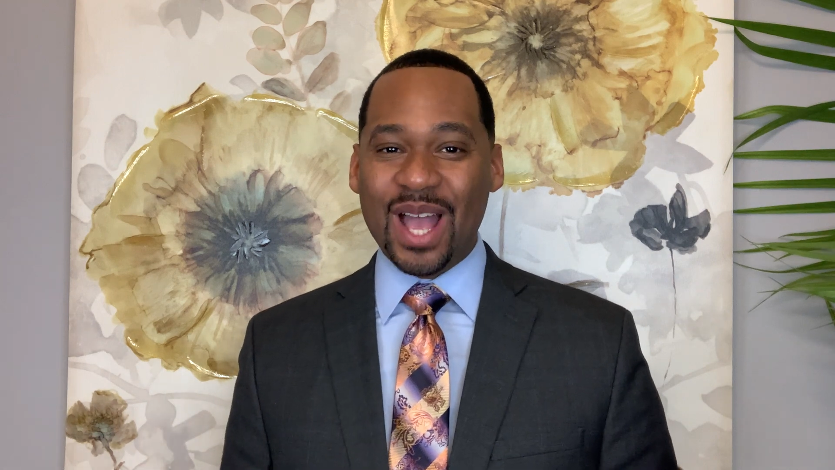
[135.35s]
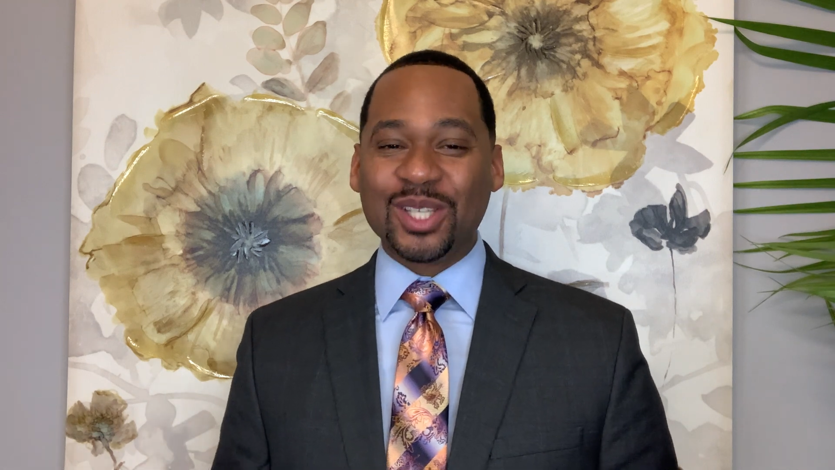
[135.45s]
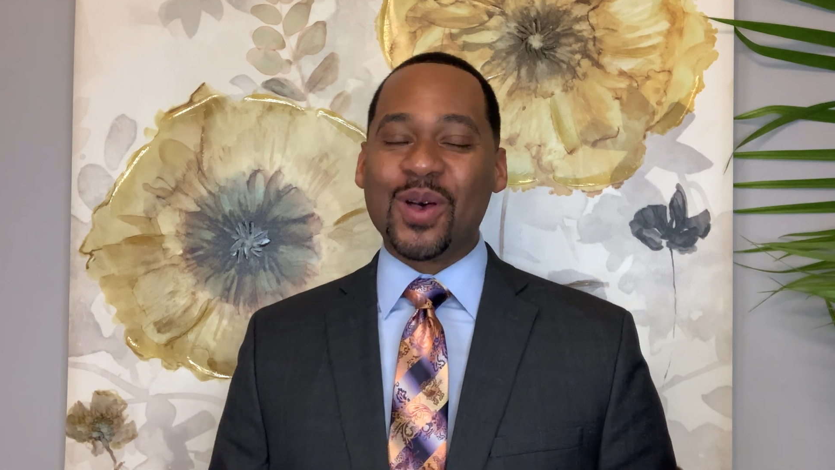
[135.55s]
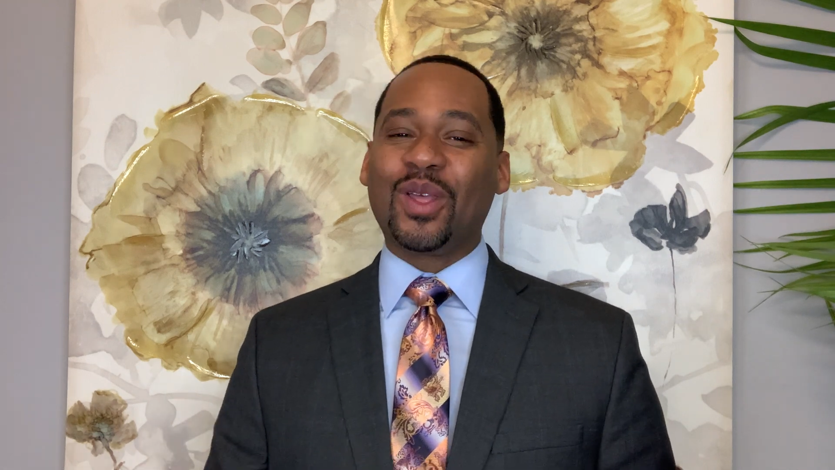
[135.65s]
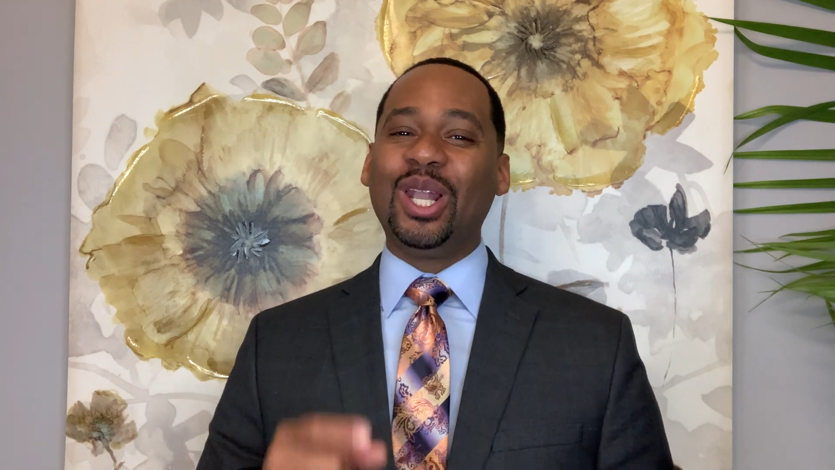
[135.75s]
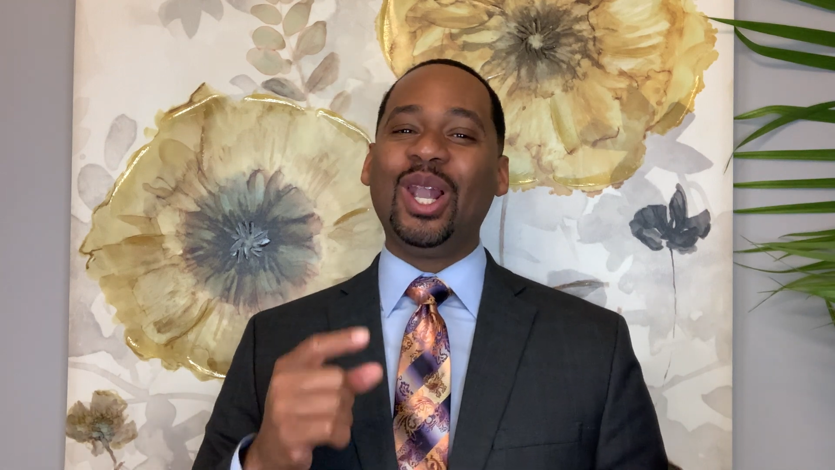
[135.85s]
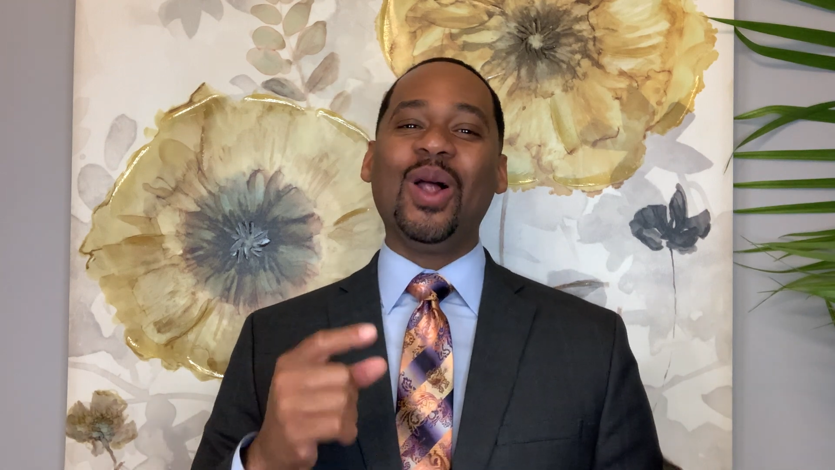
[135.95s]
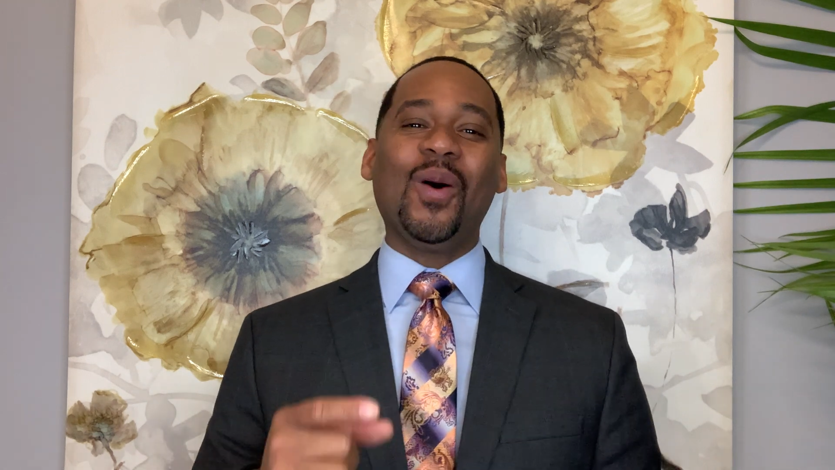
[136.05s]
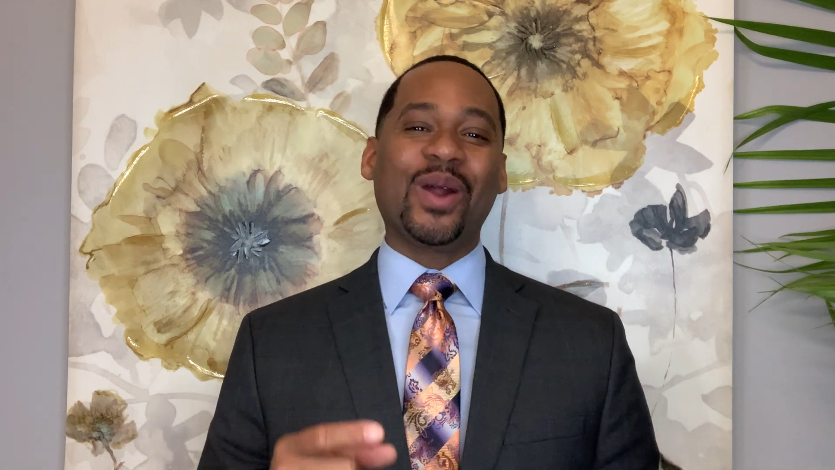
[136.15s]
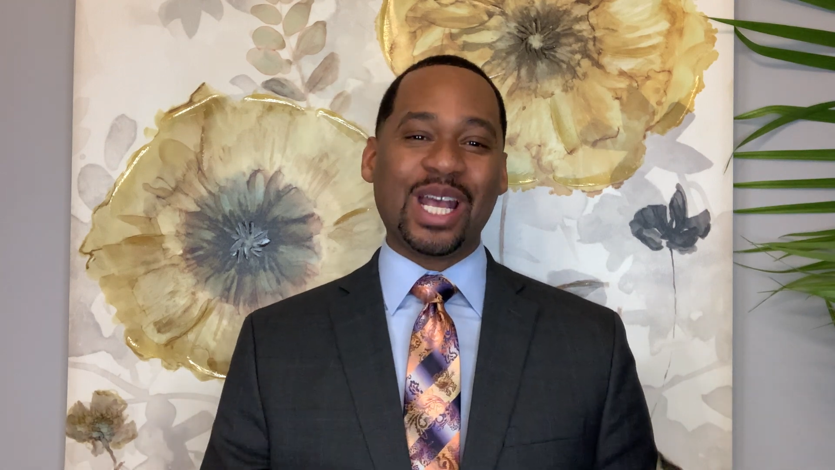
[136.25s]
So the
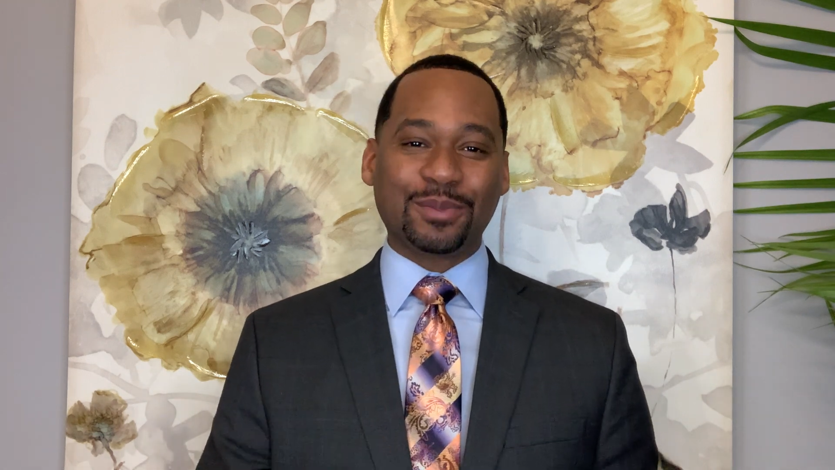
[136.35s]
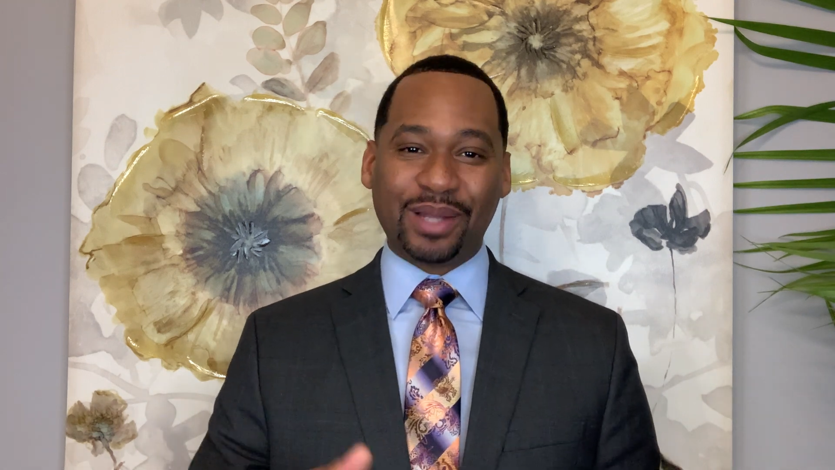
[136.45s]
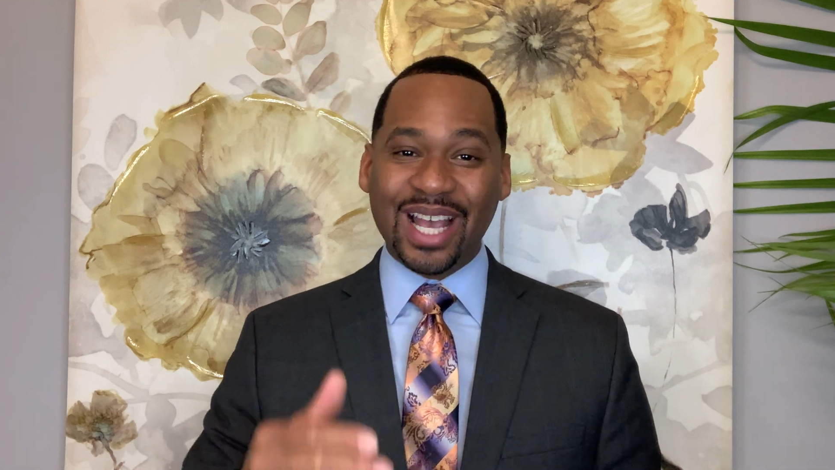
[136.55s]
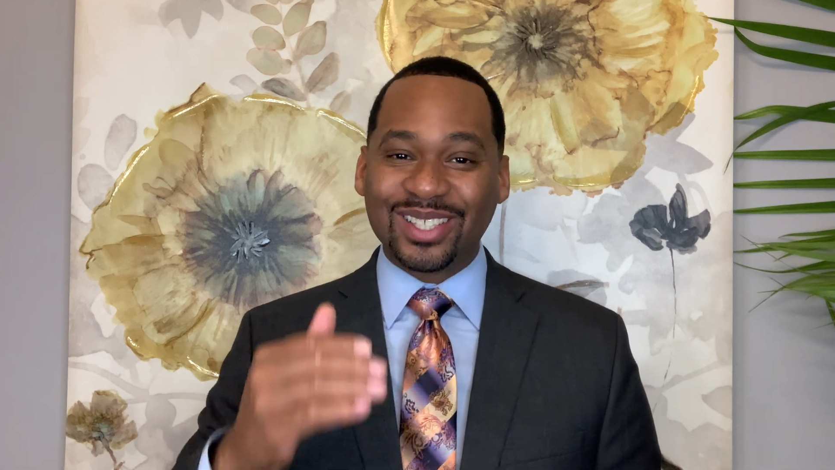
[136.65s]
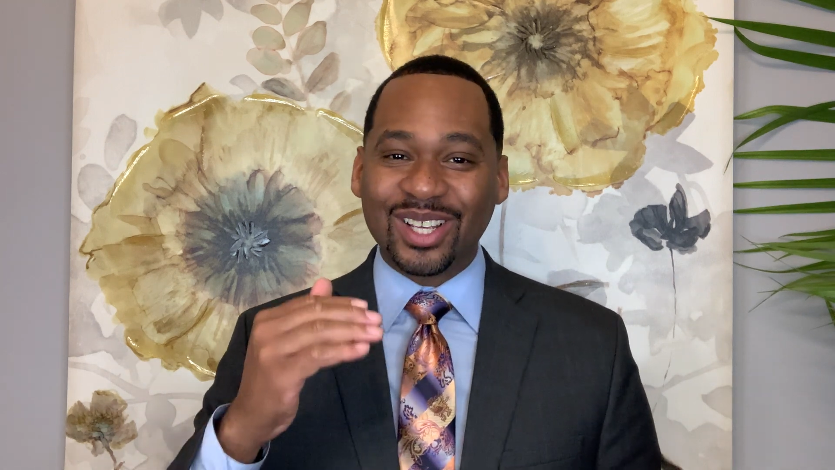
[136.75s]
Lord has placed